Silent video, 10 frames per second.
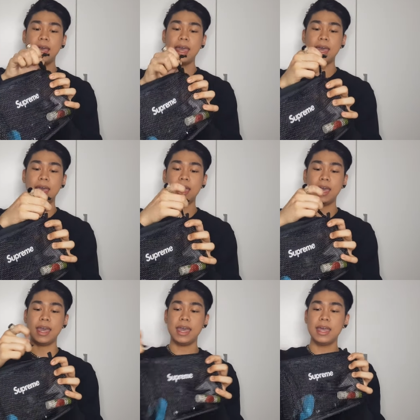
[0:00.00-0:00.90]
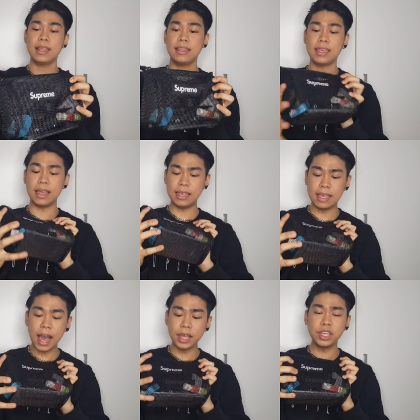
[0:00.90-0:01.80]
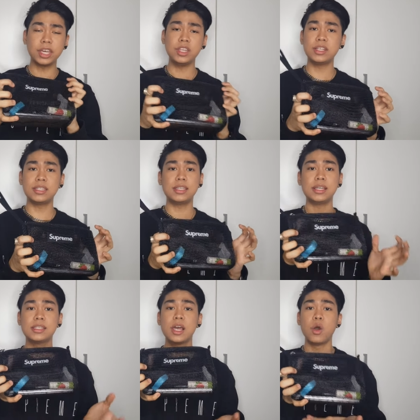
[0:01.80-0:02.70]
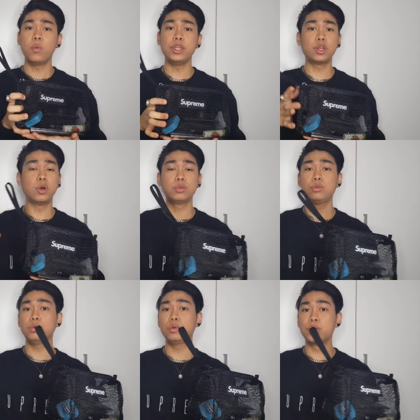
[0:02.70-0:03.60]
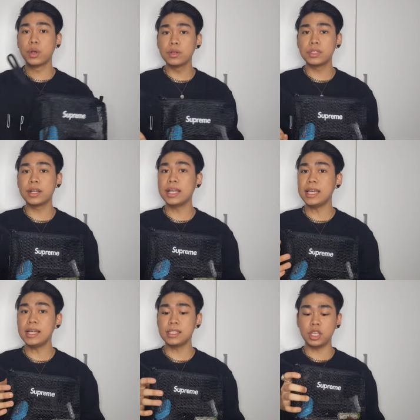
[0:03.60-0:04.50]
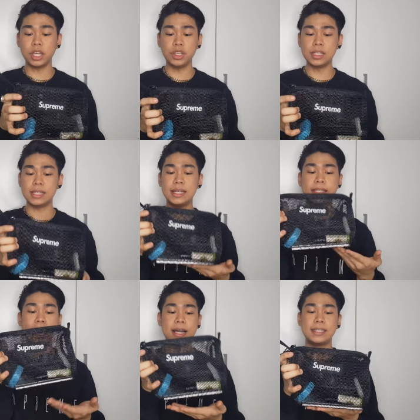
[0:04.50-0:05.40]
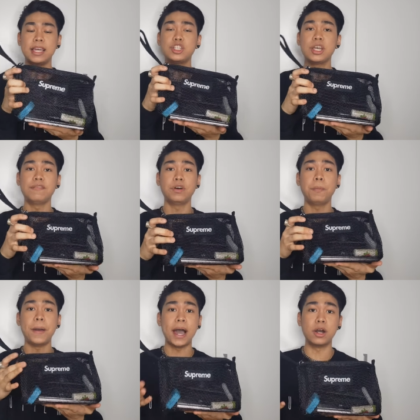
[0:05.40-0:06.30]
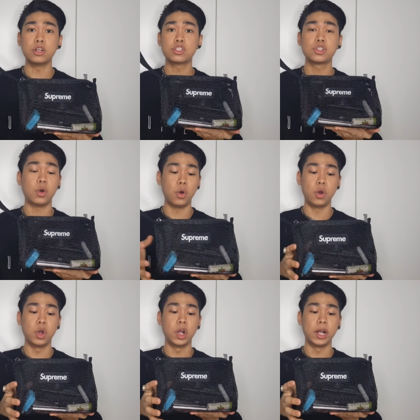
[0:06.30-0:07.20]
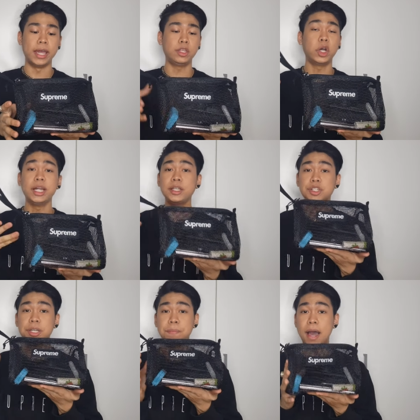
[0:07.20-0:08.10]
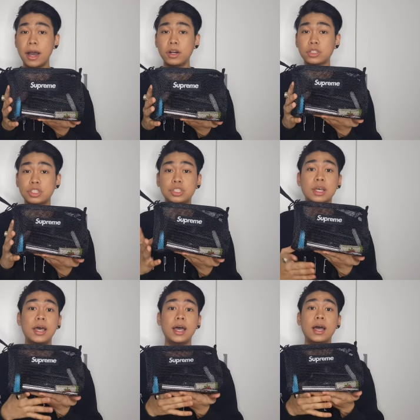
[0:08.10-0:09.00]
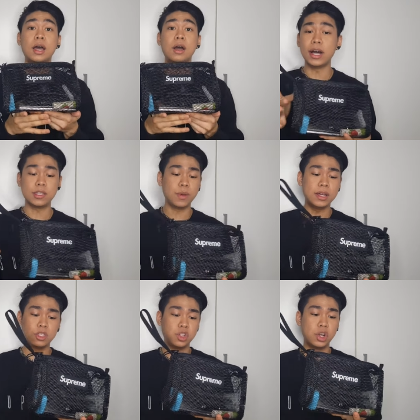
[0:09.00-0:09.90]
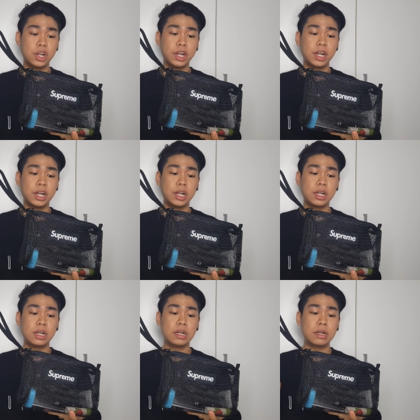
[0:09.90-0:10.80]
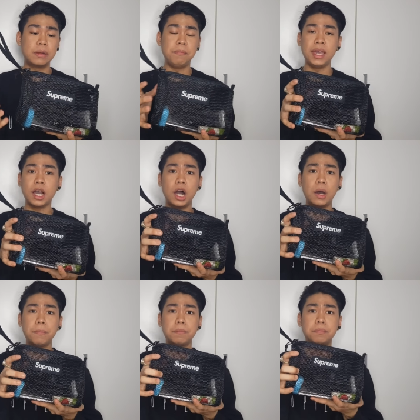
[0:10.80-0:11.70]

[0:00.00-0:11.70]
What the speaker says: And yeah, you can use this when you go to groceries. You can use this as a travel pouch or a toiletry pouch, as well as your makeup